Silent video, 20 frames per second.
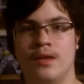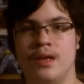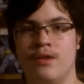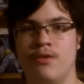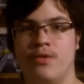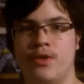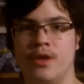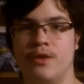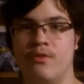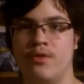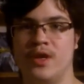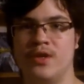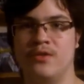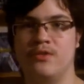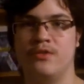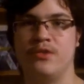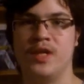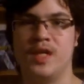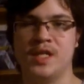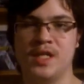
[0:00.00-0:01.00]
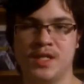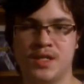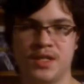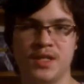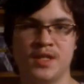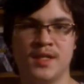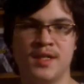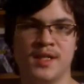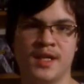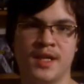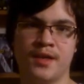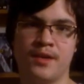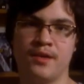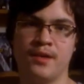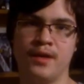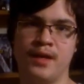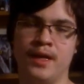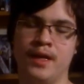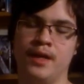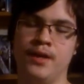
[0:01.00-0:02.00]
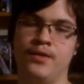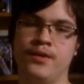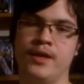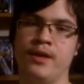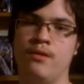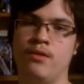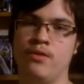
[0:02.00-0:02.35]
everything went realistic and